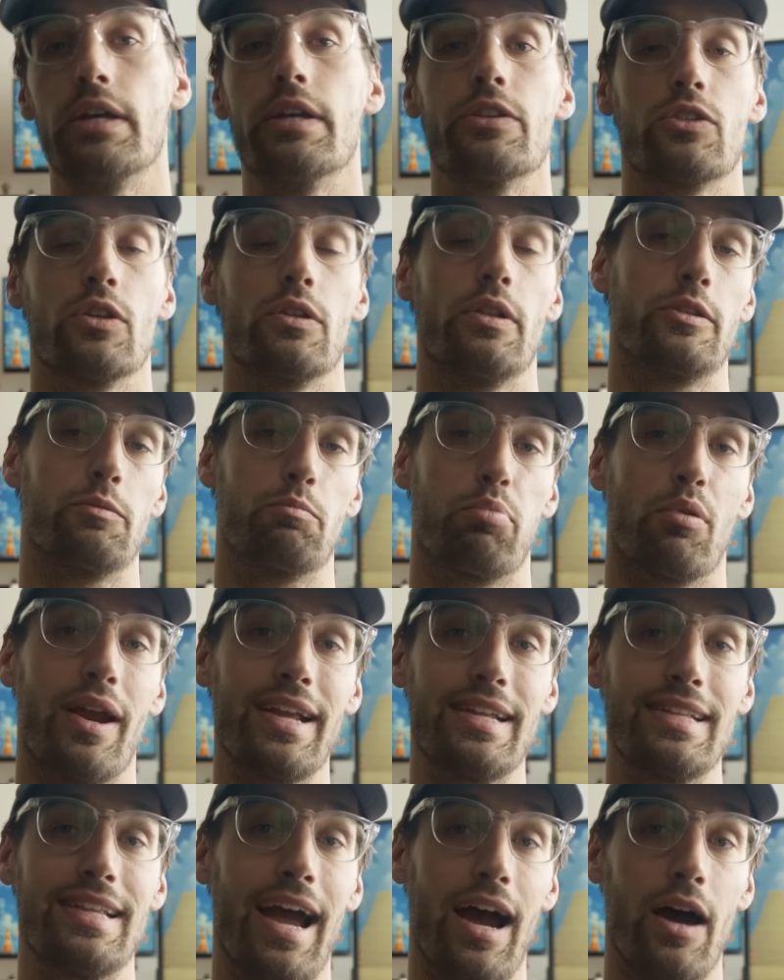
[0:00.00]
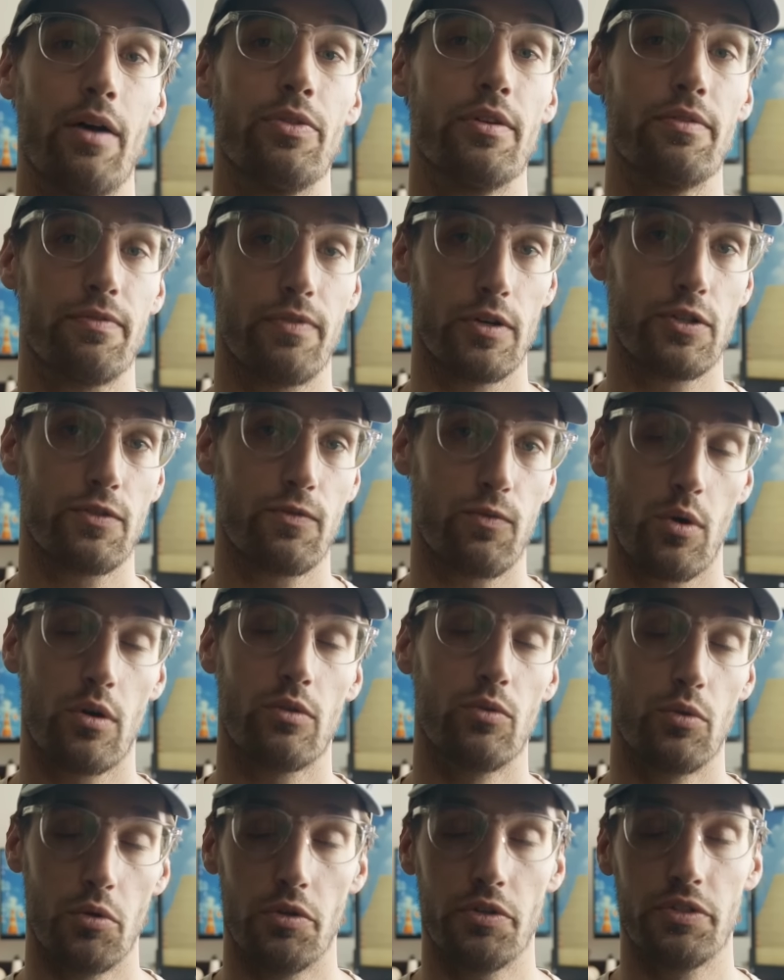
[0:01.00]
So let's break down the first 4
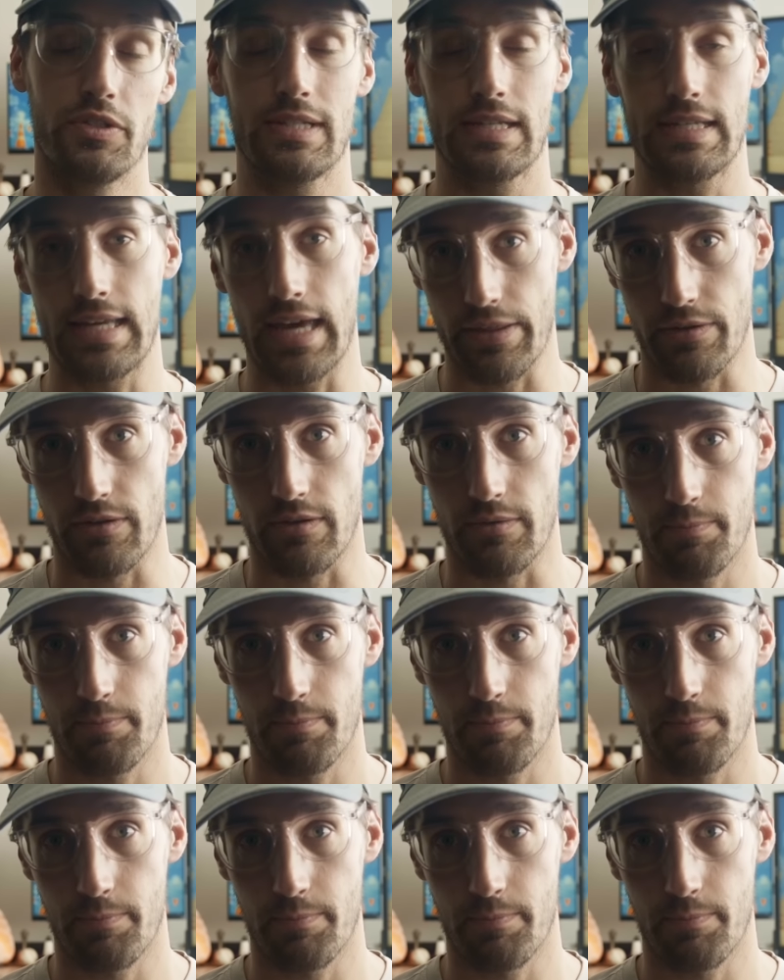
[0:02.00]
rules together.